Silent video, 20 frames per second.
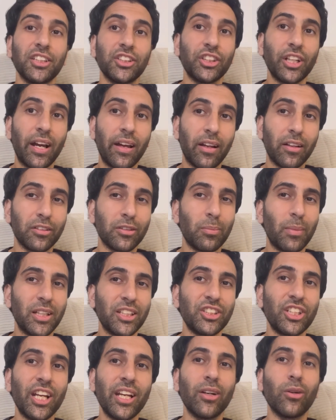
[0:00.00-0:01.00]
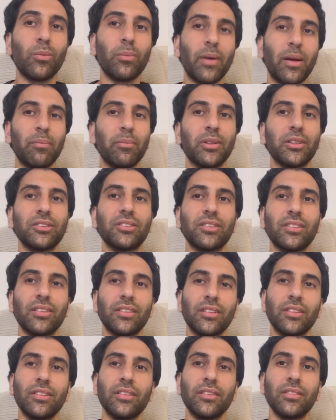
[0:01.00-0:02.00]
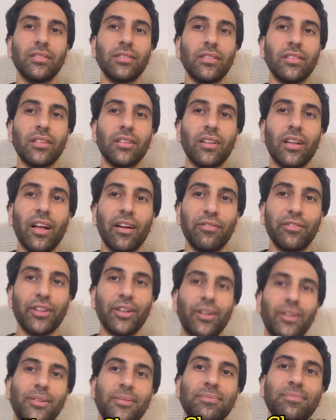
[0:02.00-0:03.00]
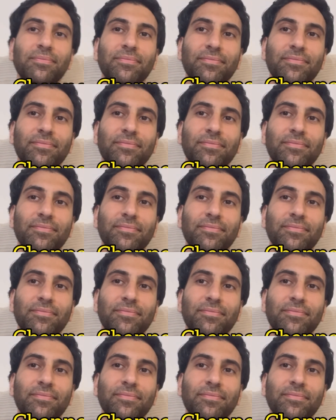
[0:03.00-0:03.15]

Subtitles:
shout out to my channel members. Love y'all.